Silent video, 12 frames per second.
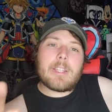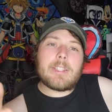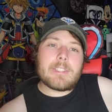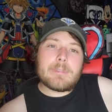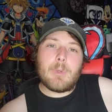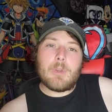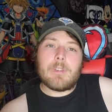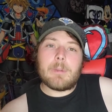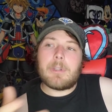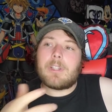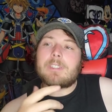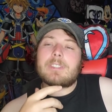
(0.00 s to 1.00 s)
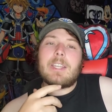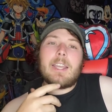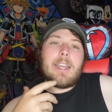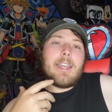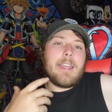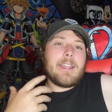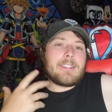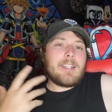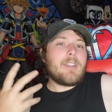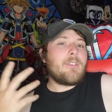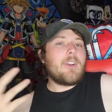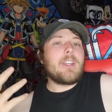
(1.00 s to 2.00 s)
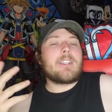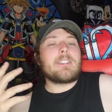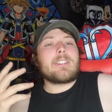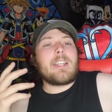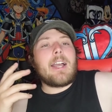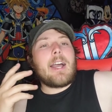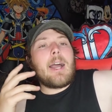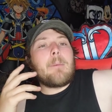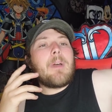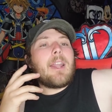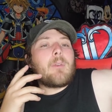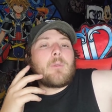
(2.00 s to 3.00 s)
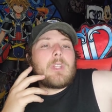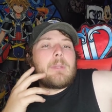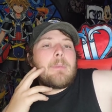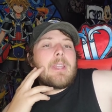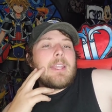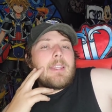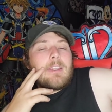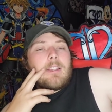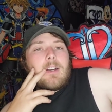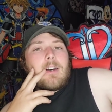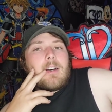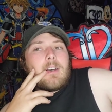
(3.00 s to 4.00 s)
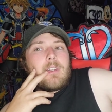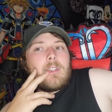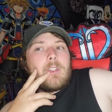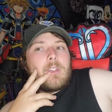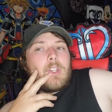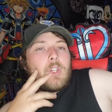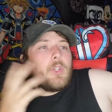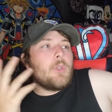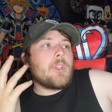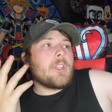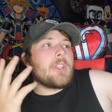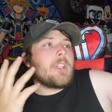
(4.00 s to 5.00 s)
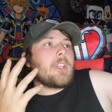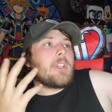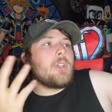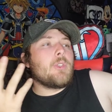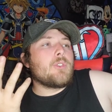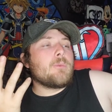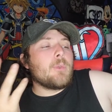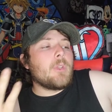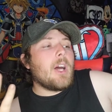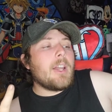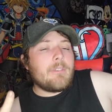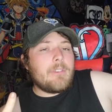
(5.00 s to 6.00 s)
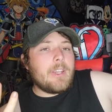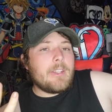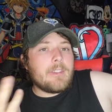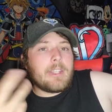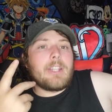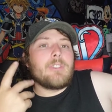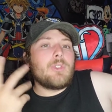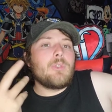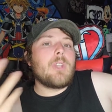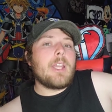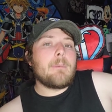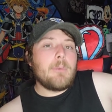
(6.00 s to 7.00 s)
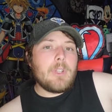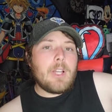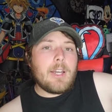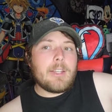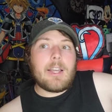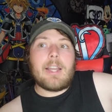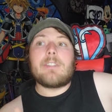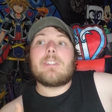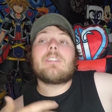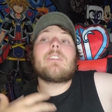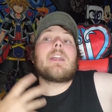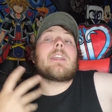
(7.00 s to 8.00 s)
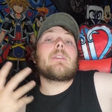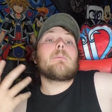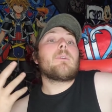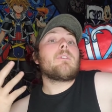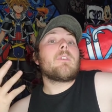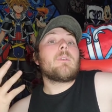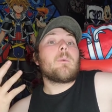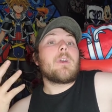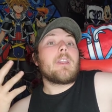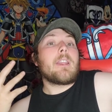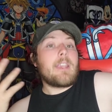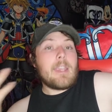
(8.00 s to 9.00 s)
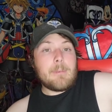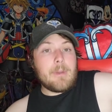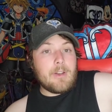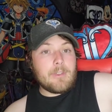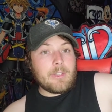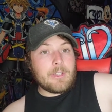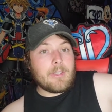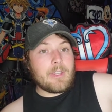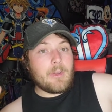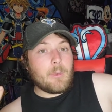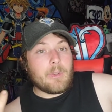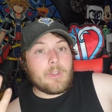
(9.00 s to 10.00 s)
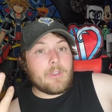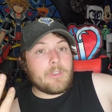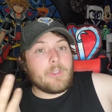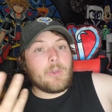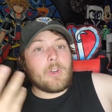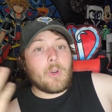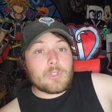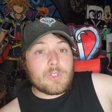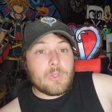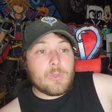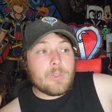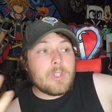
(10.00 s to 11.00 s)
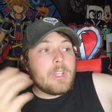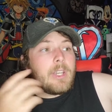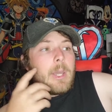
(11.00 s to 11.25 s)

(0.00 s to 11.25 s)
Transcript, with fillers: like this movie because it's kind of funny because I'm not a really big uh huge like like a huge Mulan fan. Like I do like Mulan. I did like the movie when it came out, like on you know cartoon.